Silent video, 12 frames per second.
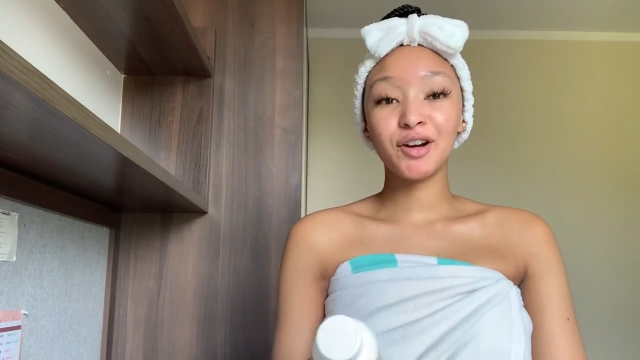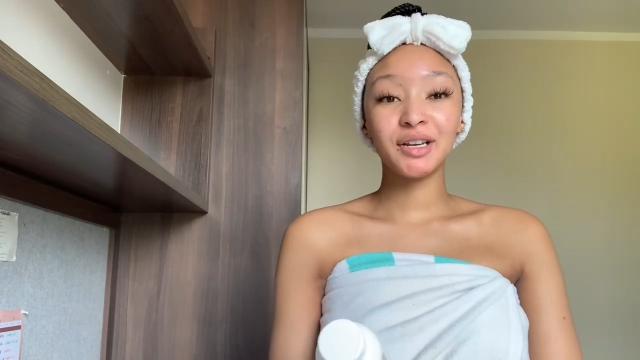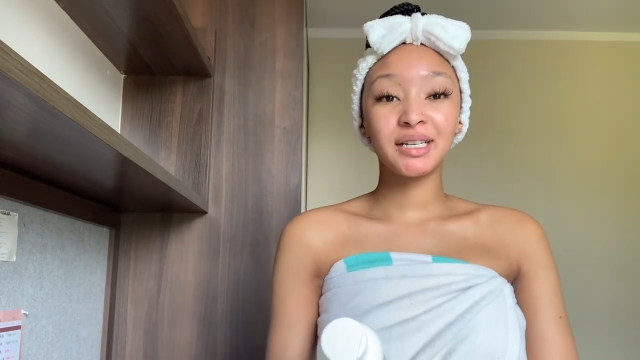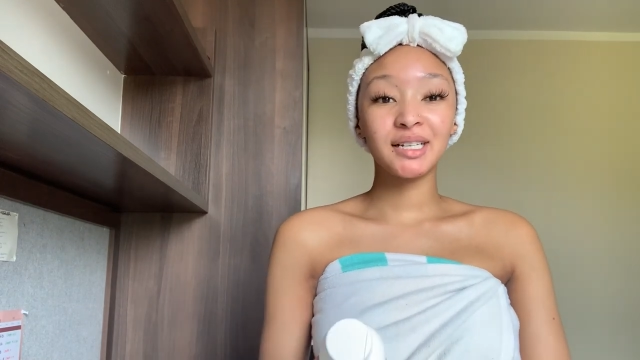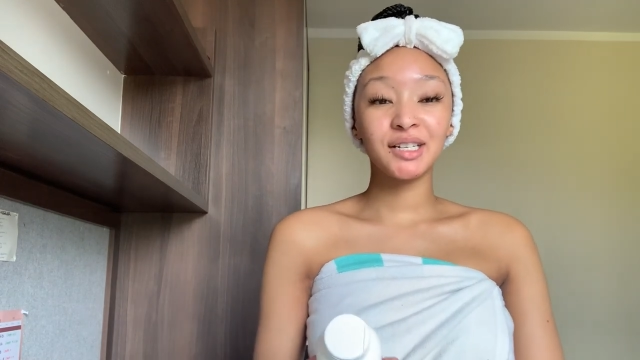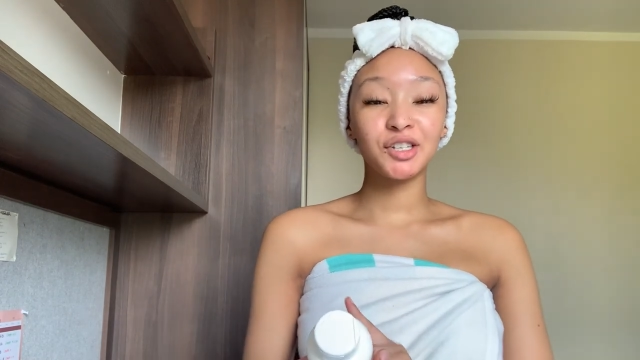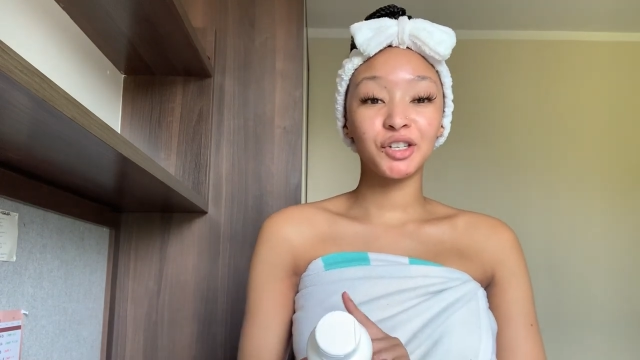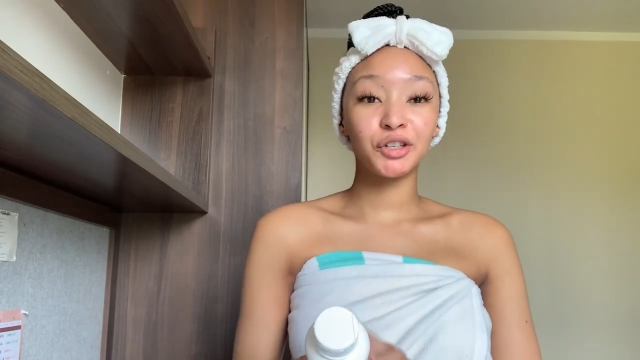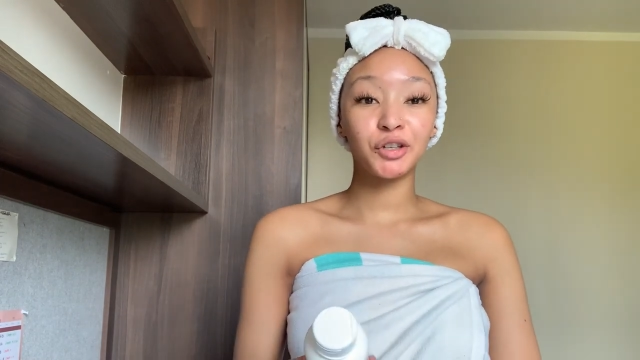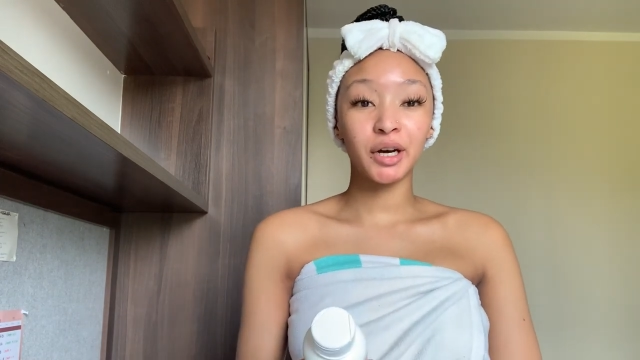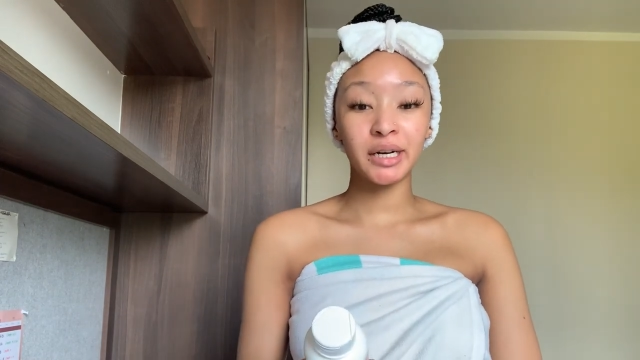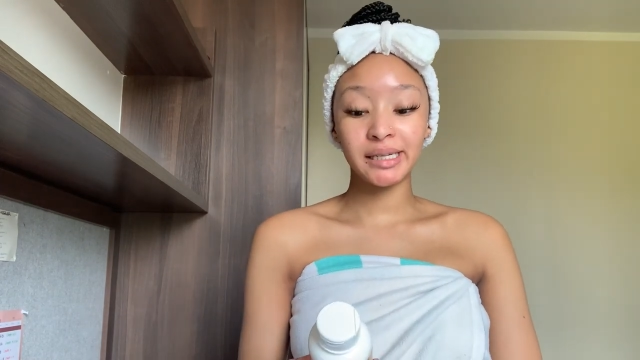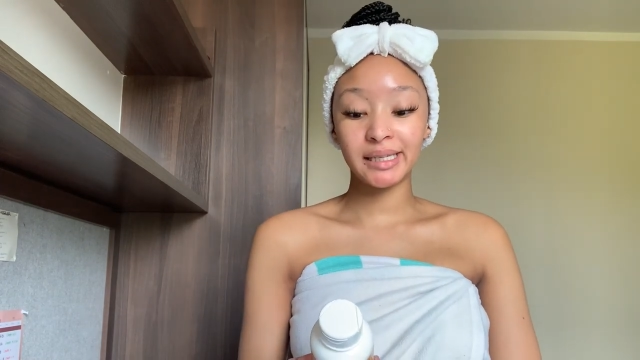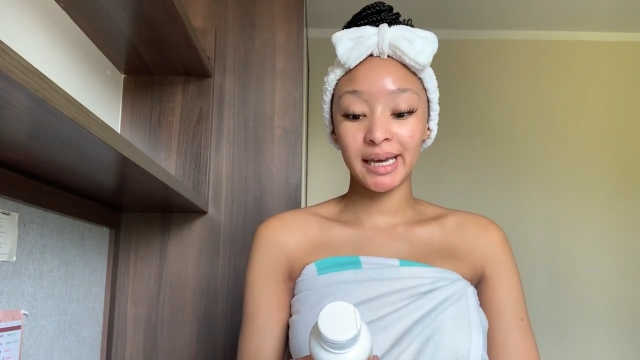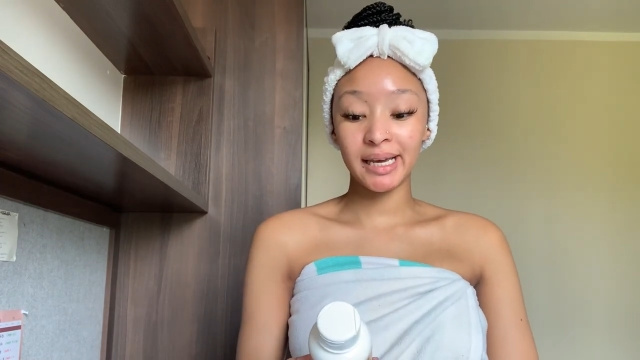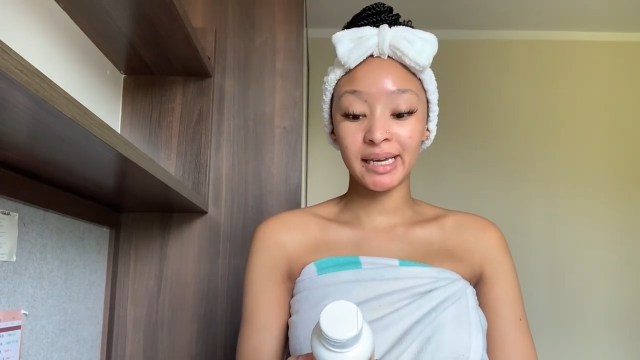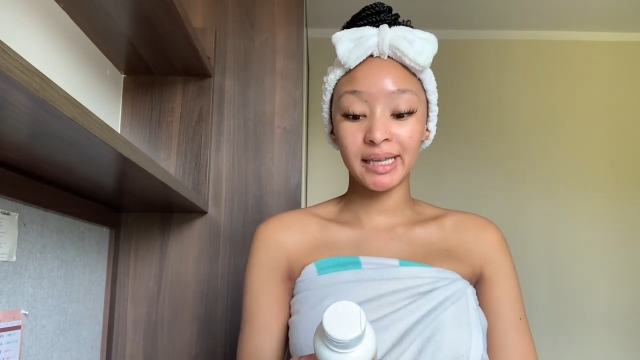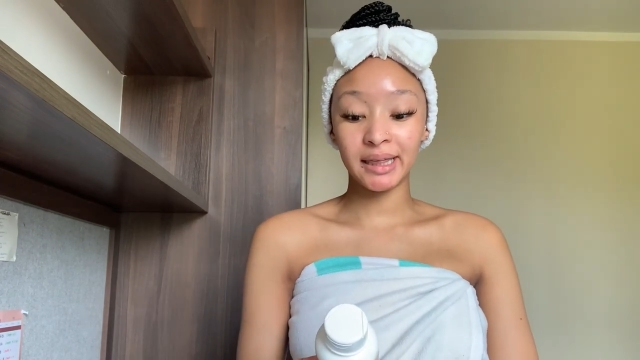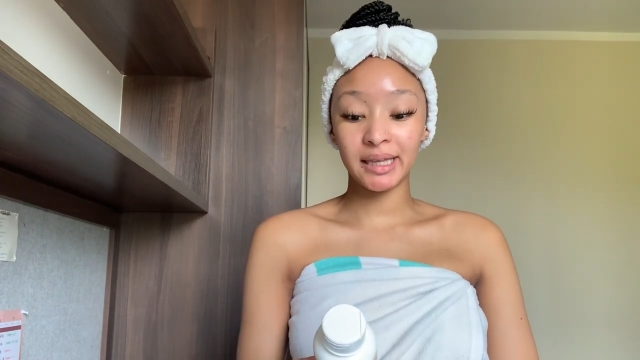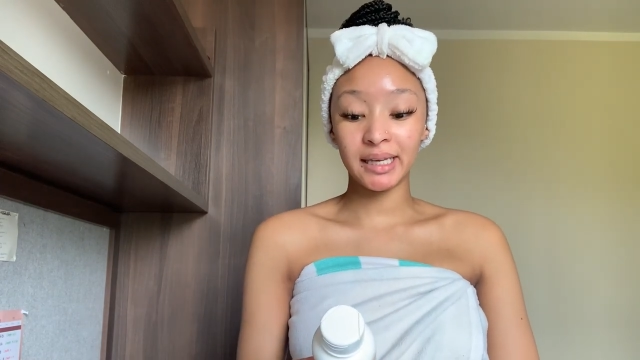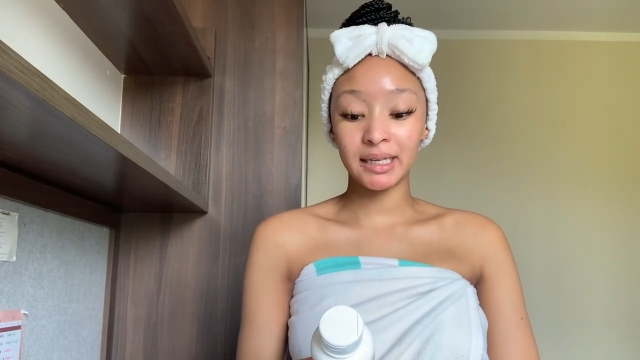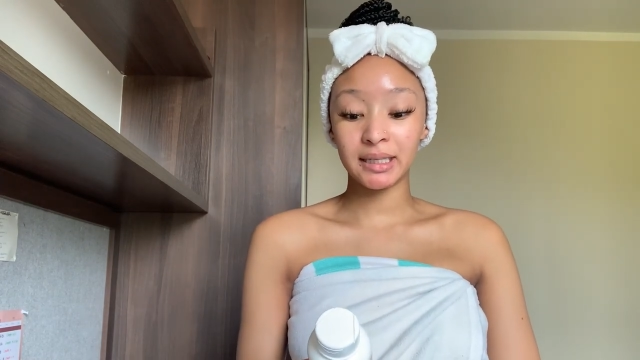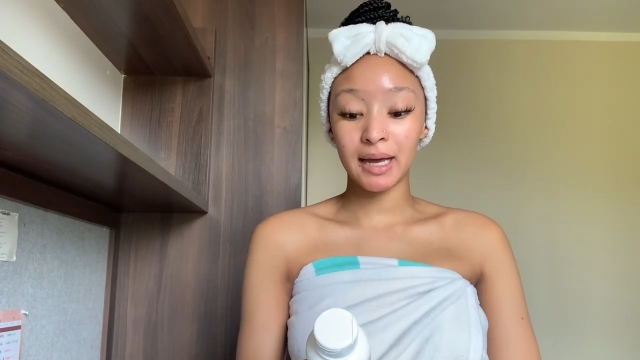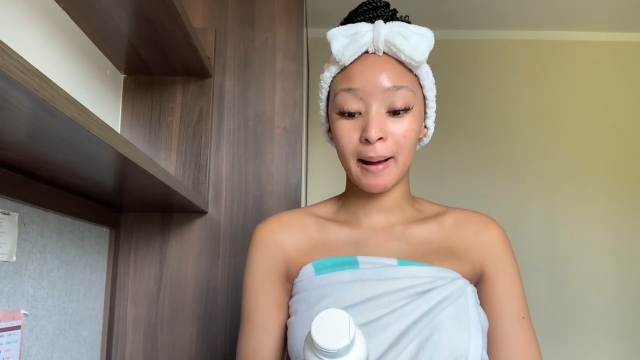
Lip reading: recently just started taking these